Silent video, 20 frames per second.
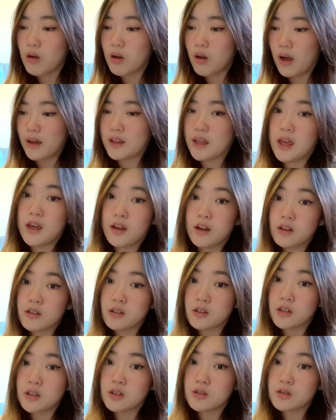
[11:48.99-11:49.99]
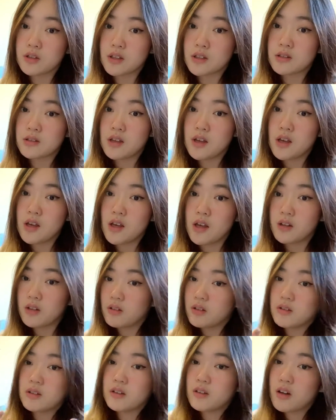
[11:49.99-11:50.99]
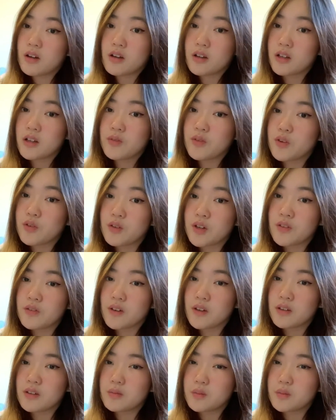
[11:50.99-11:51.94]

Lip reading: I can't actually use this, and they're not going to give you a refund